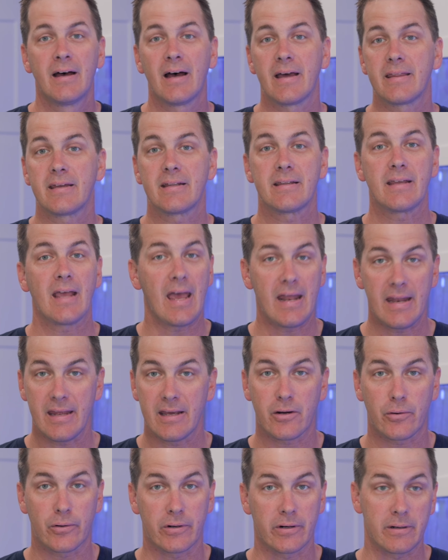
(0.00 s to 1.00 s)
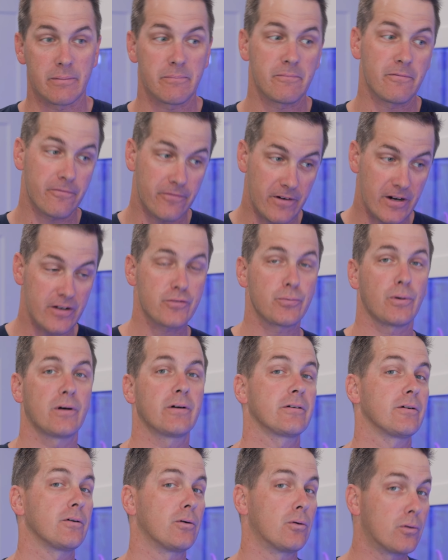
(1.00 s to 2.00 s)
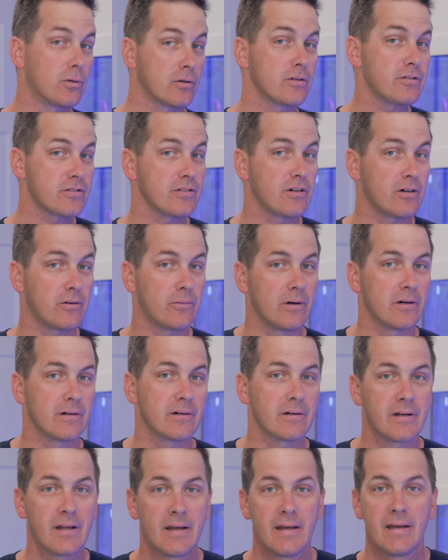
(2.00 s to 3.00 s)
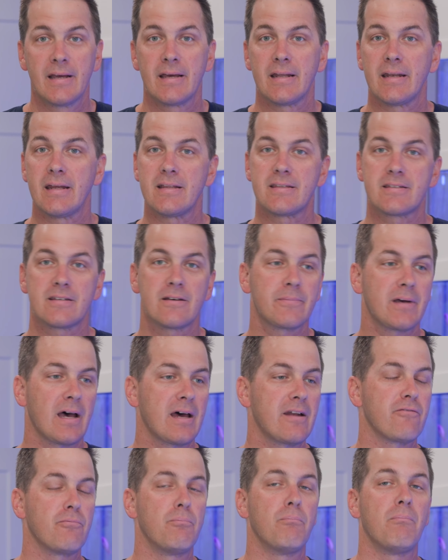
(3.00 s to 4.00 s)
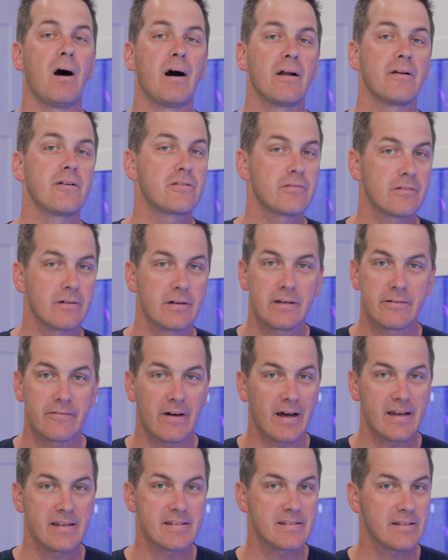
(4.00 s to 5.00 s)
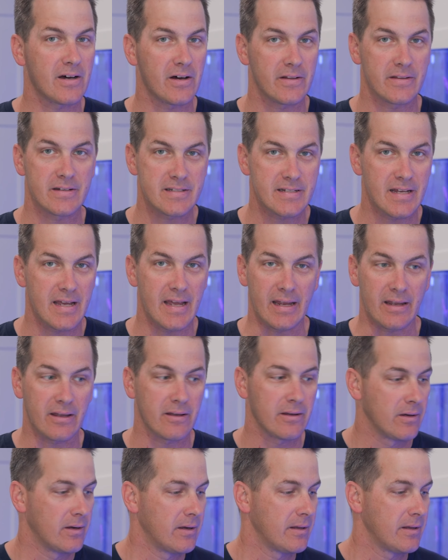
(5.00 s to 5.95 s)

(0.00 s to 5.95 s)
I think any aquarium, freshwater or saltwater, needs some kind of monitoring device on the tank.